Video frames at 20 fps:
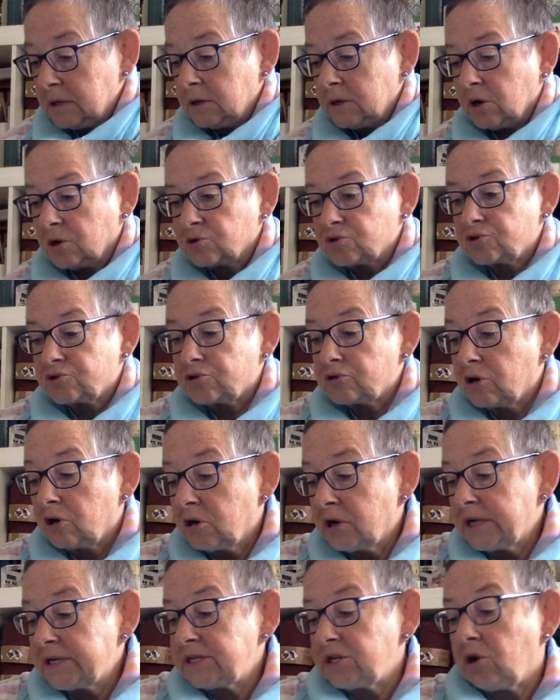I
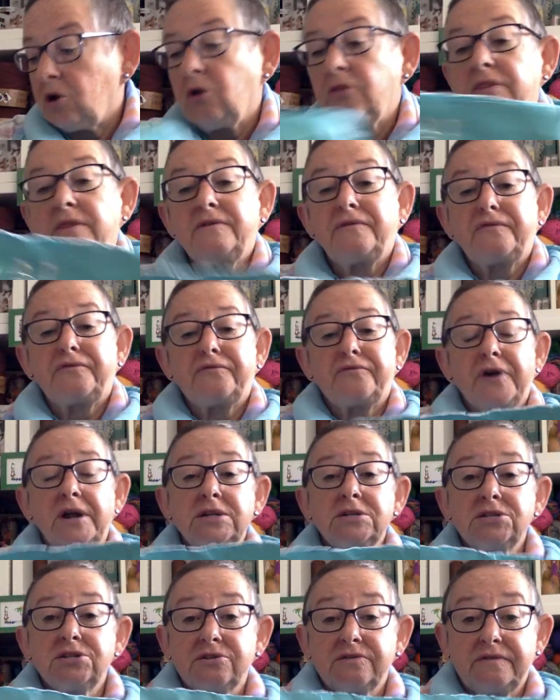tried it on the
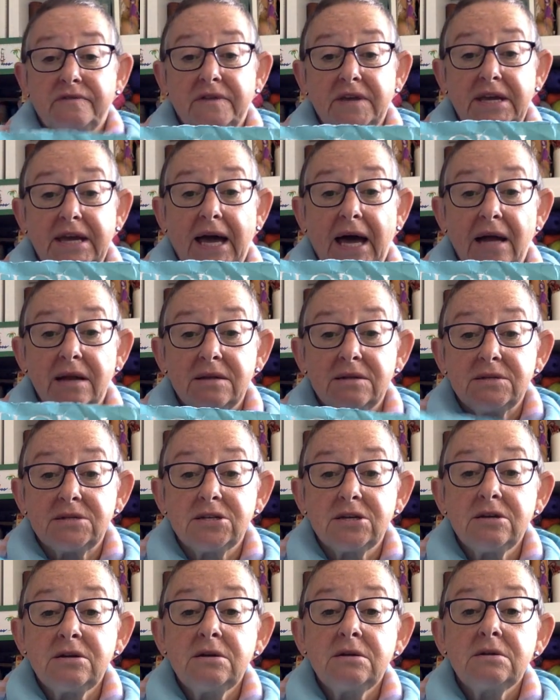front of the
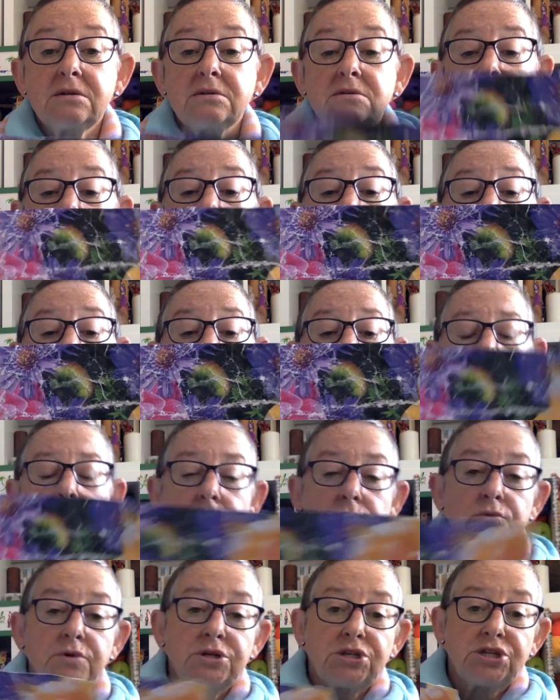calendar,
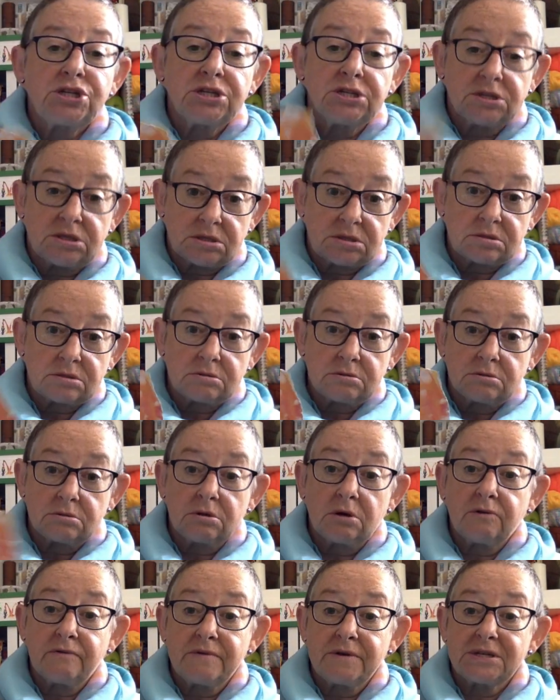which is
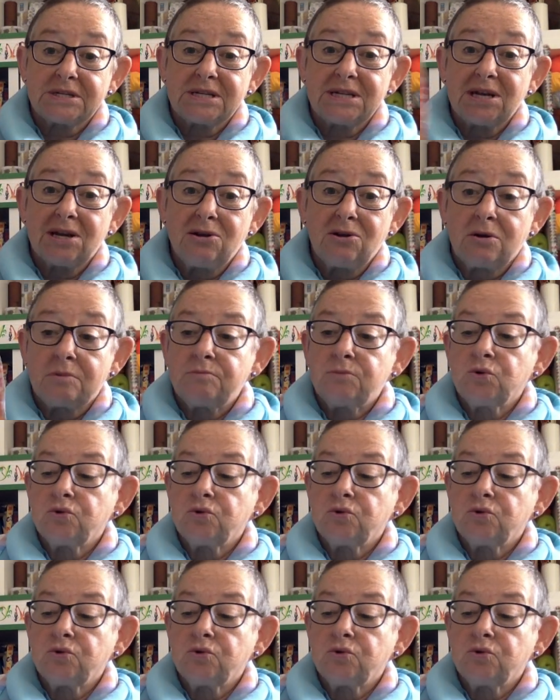obviously a lot